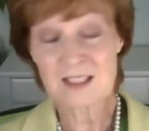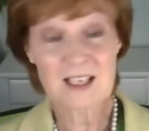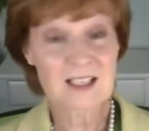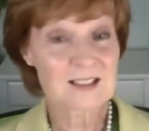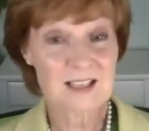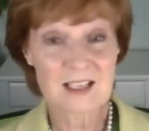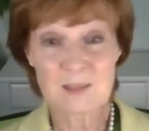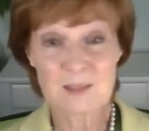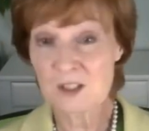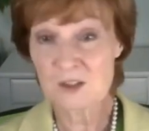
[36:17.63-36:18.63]
yes,
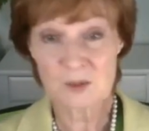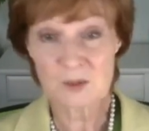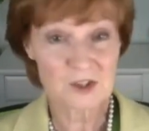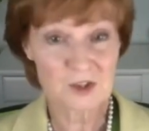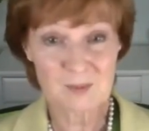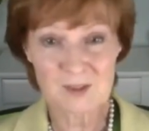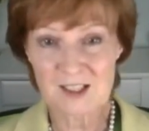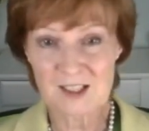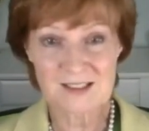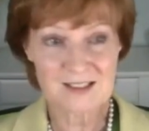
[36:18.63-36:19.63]
anybody who just wants to drop a
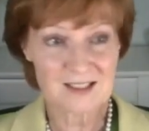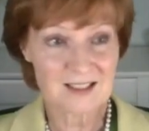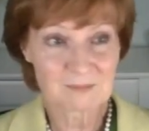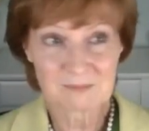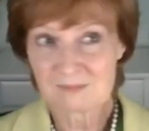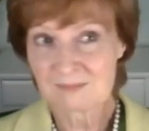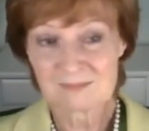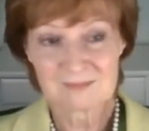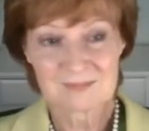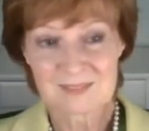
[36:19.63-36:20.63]
line and say,
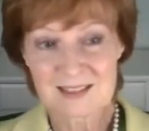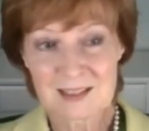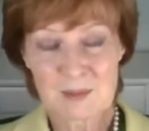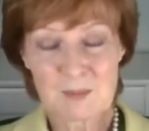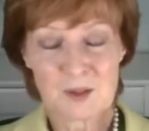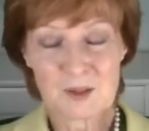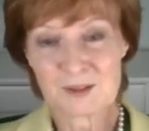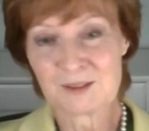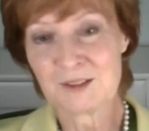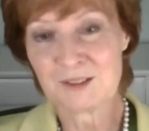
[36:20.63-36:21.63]
tell me more,
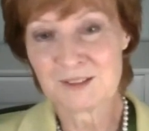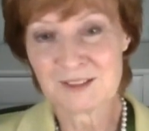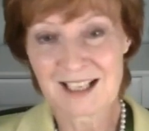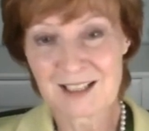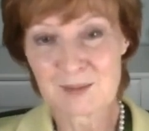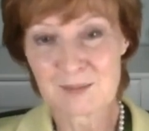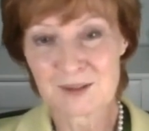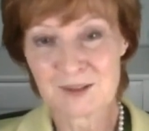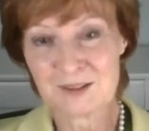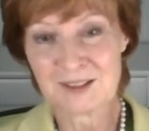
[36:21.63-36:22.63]
or help,
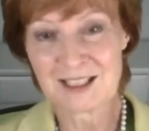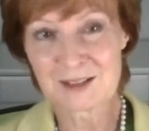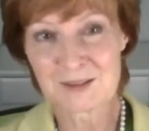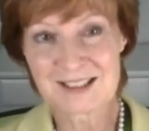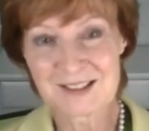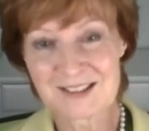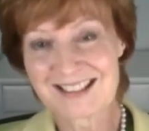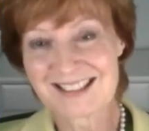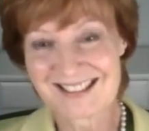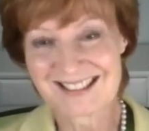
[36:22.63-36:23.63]
or how do I do
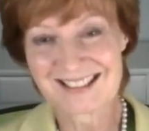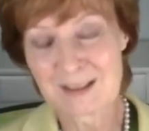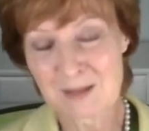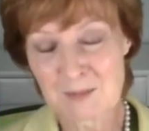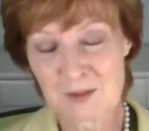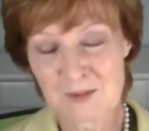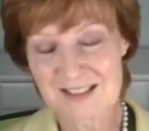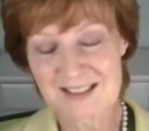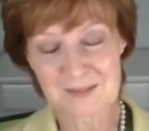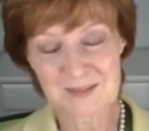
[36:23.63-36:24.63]
this? I'm always
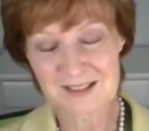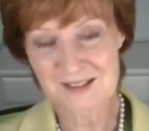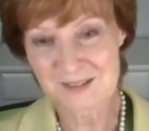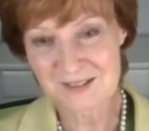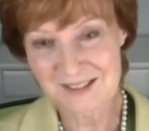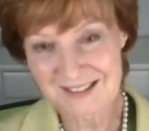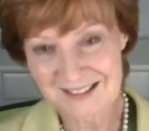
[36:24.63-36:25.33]
happy to talk.